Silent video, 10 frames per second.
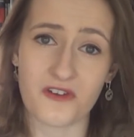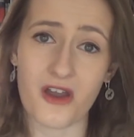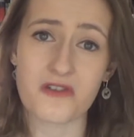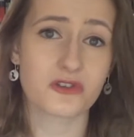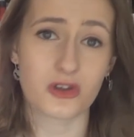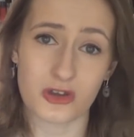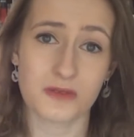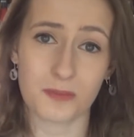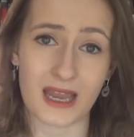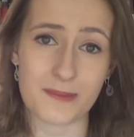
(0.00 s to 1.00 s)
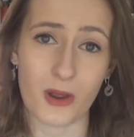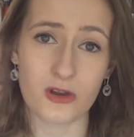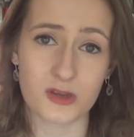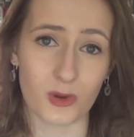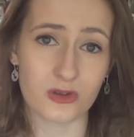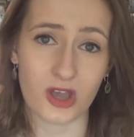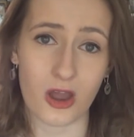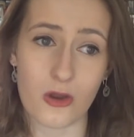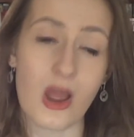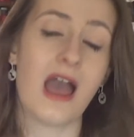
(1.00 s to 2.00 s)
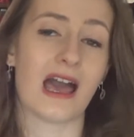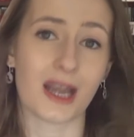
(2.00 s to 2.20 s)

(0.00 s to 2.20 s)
phone couldn't play Pokemon Go